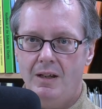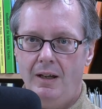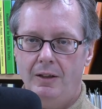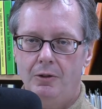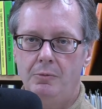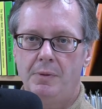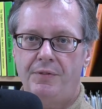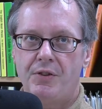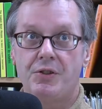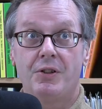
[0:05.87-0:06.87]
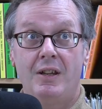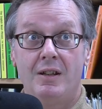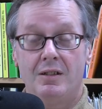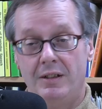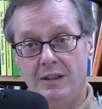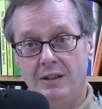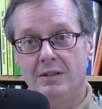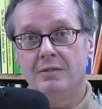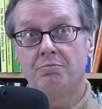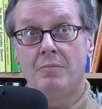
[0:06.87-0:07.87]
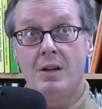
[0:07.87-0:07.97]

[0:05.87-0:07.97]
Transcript: Hello, Professor Kent Lee here.